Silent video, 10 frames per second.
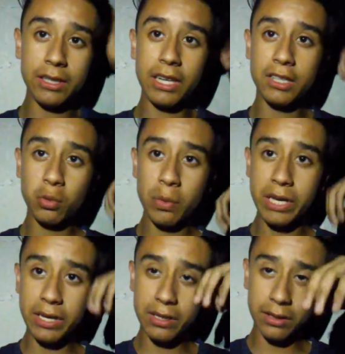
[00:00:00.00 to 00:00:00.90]
Next
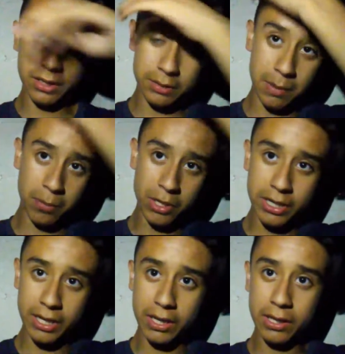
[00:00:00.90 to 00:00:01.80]
week is my
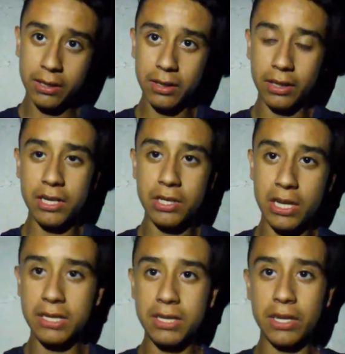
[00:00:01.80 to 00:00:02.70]
birthday, in case
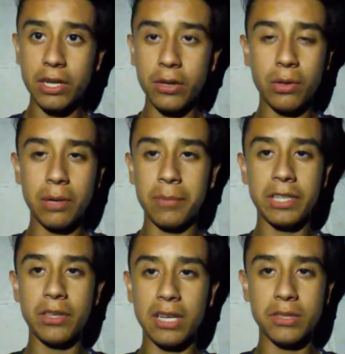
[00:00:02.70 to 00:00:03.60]
you guys didn't know.
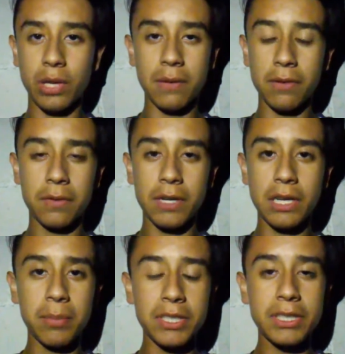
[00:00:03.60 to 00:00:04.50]
You guys don't give a
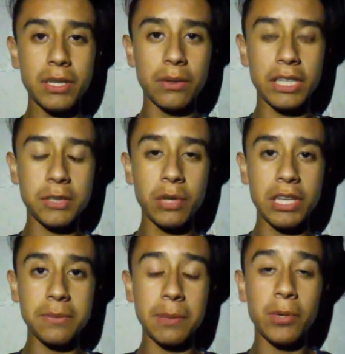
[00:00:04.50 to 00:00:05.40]
fuck. But still, next
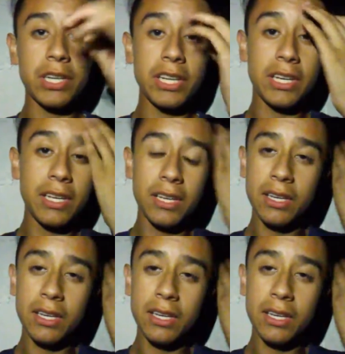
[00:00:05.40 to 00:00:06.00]
week is my birthday.